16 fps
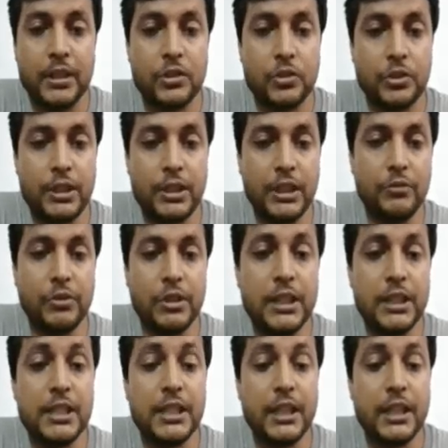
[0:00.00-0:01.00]
So green
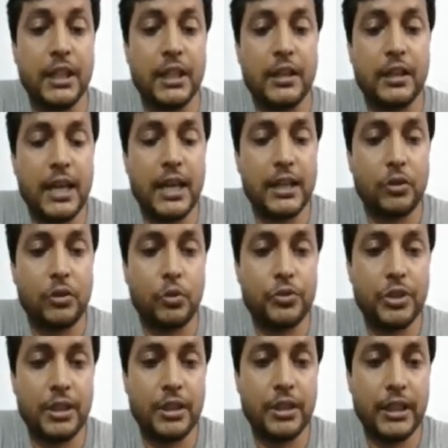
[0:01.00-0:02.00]
one is
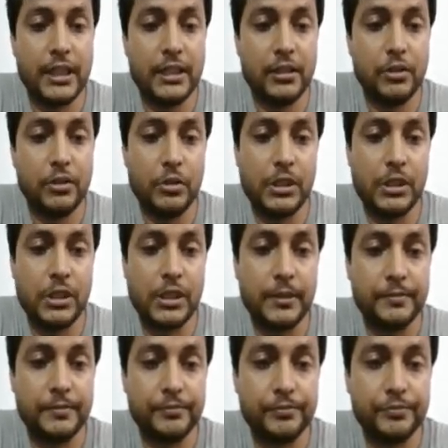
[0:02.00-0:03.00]
glycogen
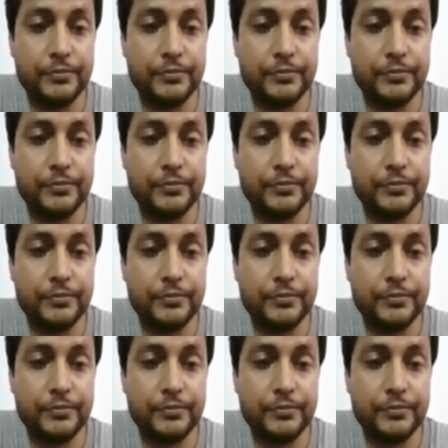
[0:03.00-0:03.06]
granules,